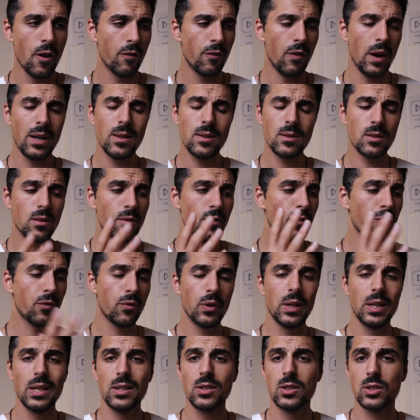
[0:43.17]
Find some
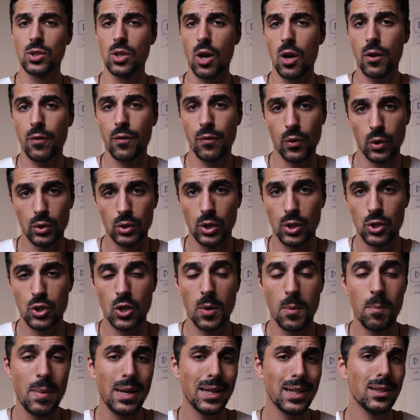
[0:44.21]
free stock
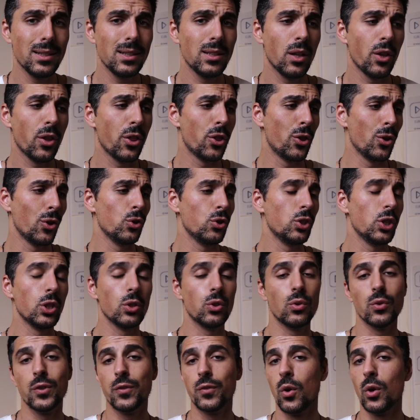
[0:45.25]
footage, make a little
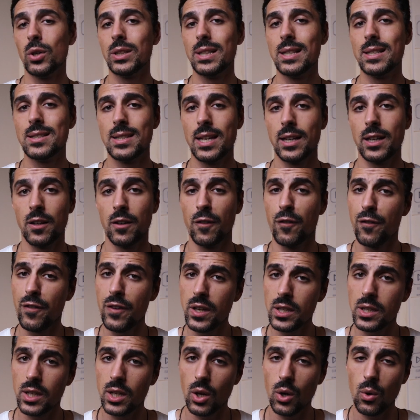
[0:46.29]
30 to 40 second
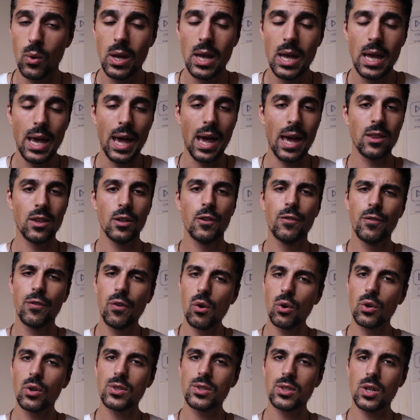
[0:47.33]
video, and then
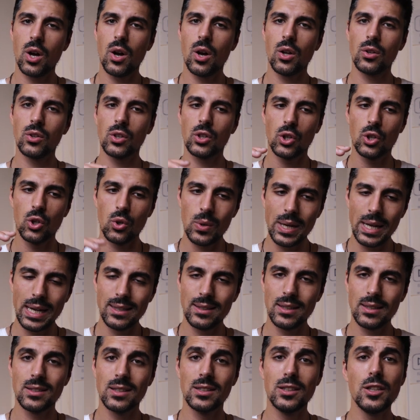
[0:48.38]
focus on
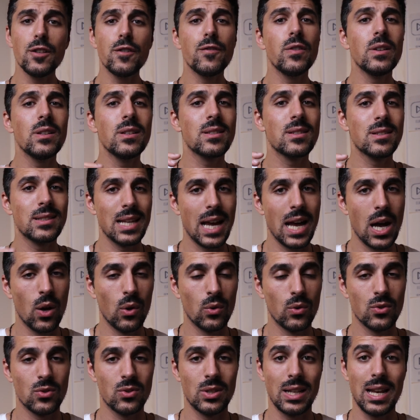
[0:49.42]
creating the different
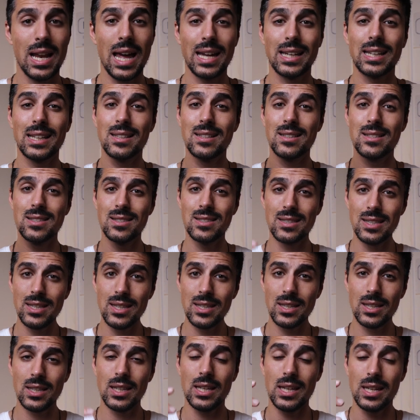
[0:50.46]
sounds that I can
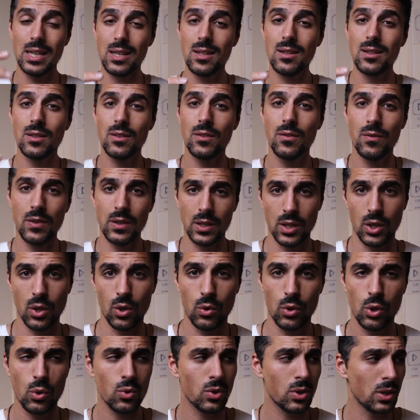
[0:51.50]
see in the
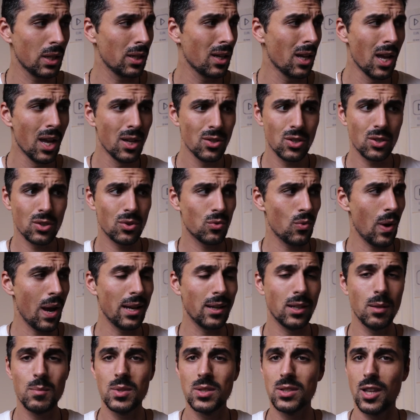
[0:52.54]
video using just
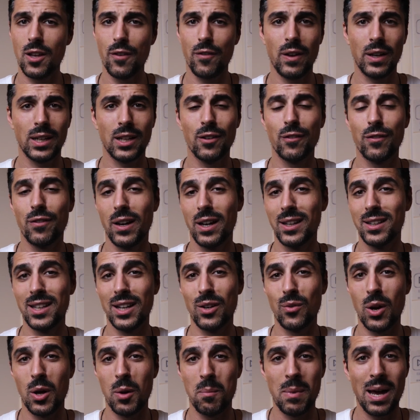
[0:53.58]
random stuff I can find
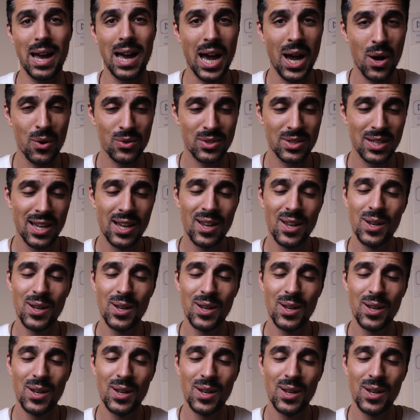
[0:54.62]
around my house,